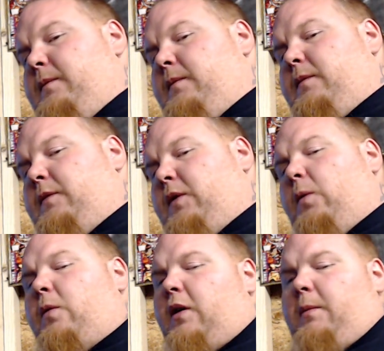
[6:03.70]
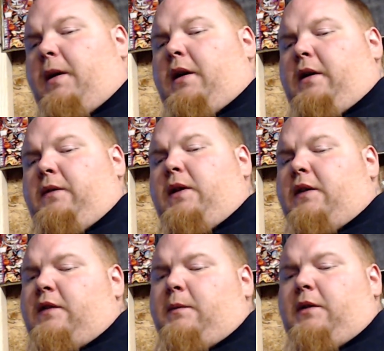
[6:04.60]
Don't worry about it. If you got
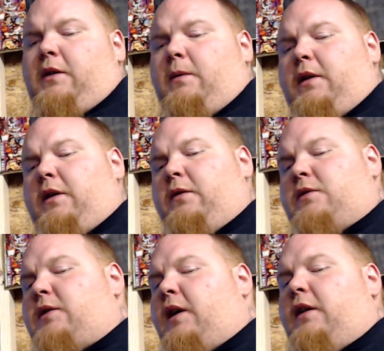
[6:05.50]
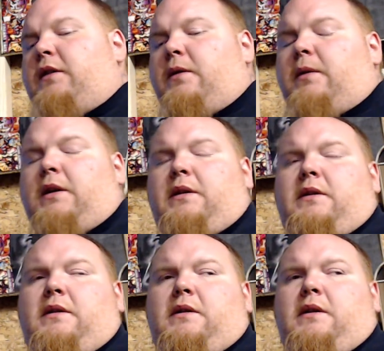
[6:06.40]
something you want to do, try and do it.
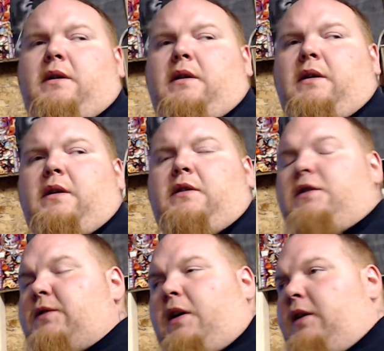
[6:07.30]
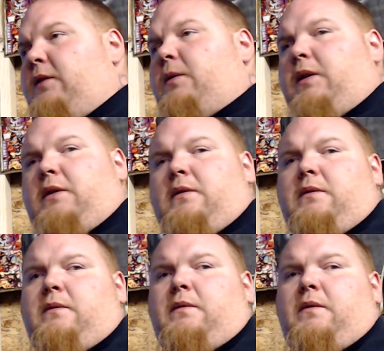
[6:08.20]
Just try and do it.
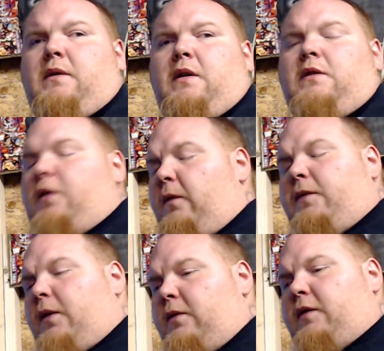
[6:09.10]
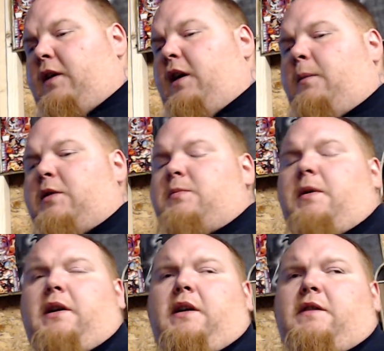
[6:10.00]
Don't focus on how much
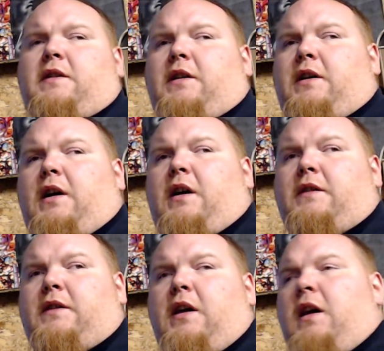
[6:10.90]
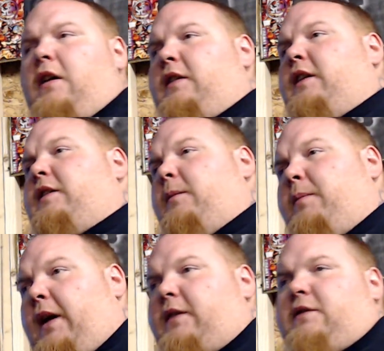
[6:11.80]
money it's going to cost to get the
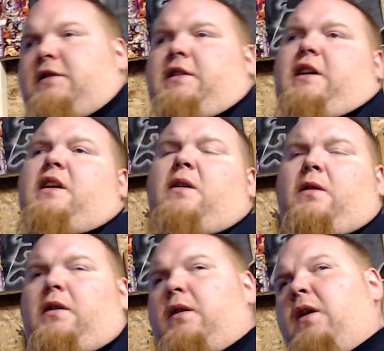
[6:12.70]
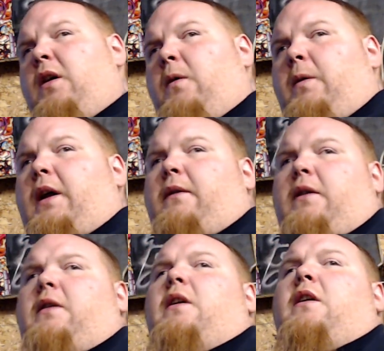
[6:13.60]
best shit or whatever.
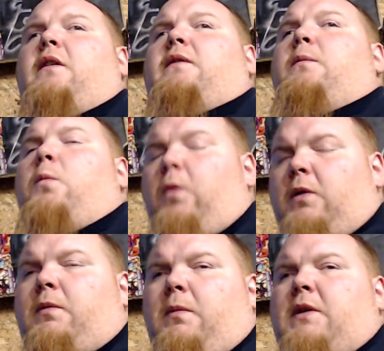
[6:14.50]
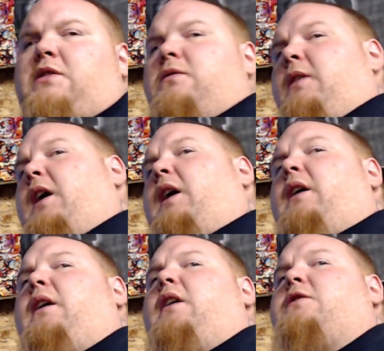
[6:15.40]
Work with what you got
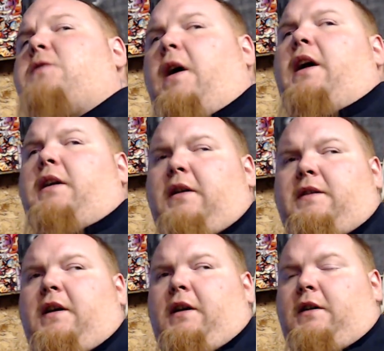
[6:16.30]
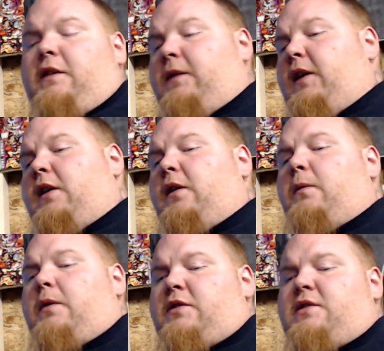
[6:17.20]
and try and get there. Because if you get good with
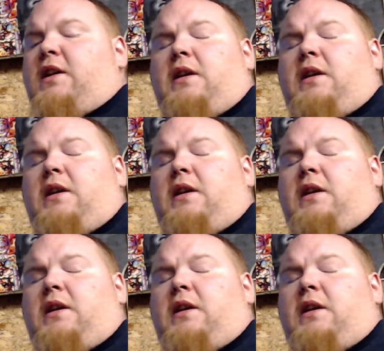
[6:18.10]
shit,